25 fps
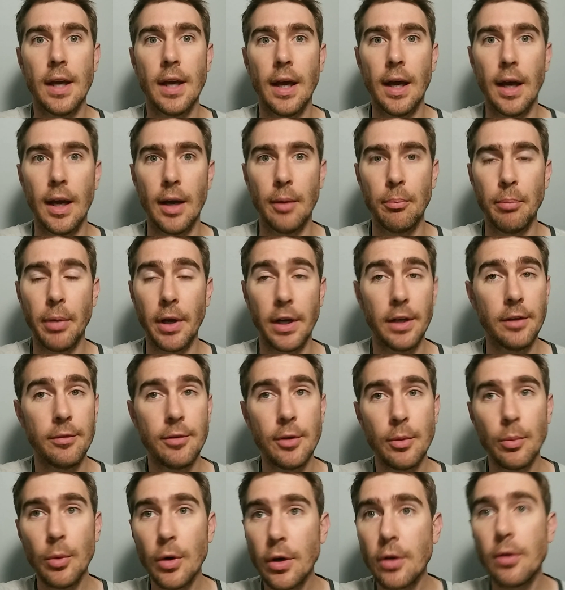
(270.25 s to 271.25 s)
Uh, but if
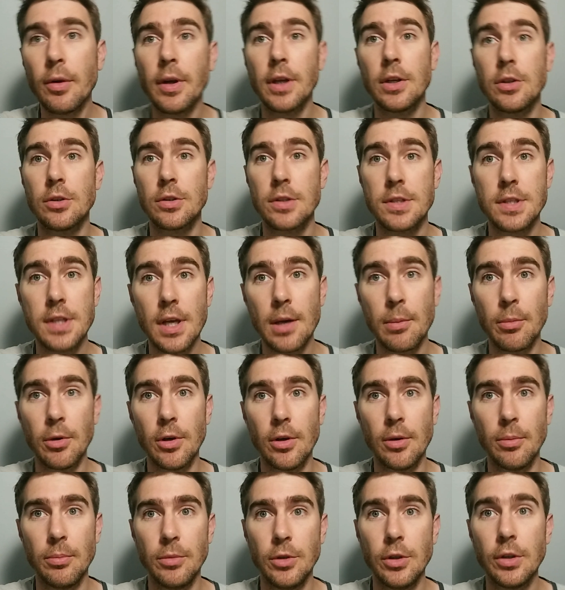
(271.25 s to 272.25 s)
you walk around your
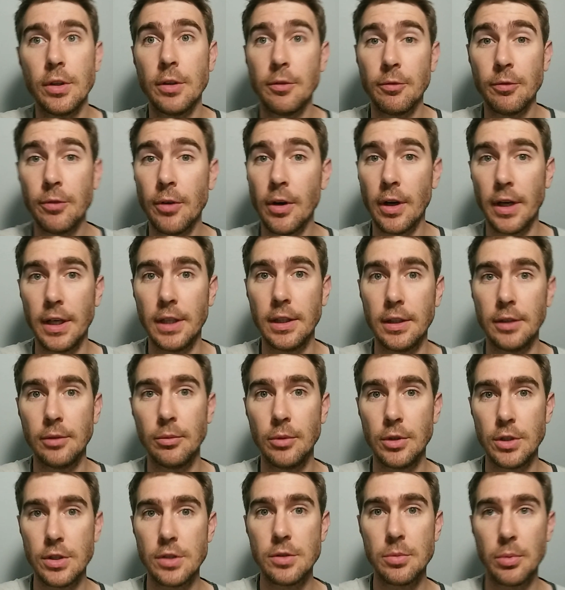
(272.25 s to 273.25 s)
suburb, you can find it,
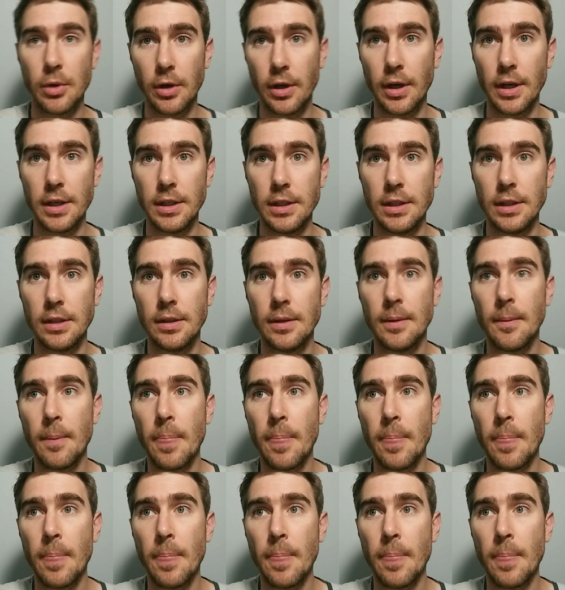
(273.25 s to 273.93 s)
which is what I did